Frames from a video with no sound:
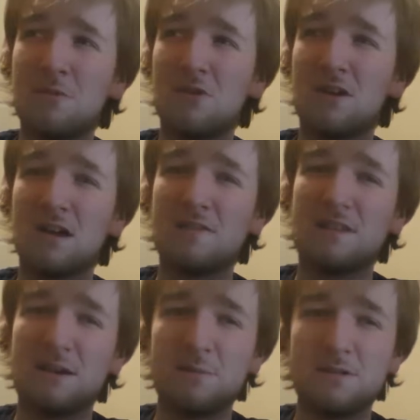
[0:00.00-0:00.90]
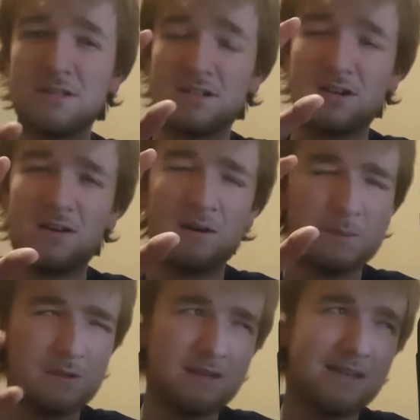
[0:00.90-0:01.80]
on the cover there was a car
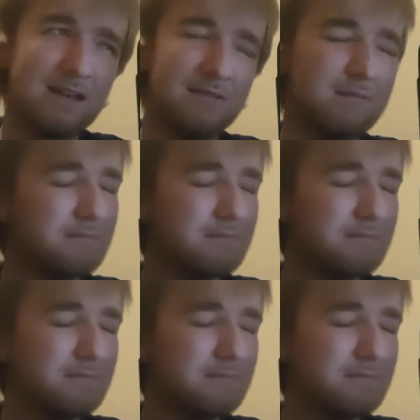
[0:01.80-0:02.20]
upside down.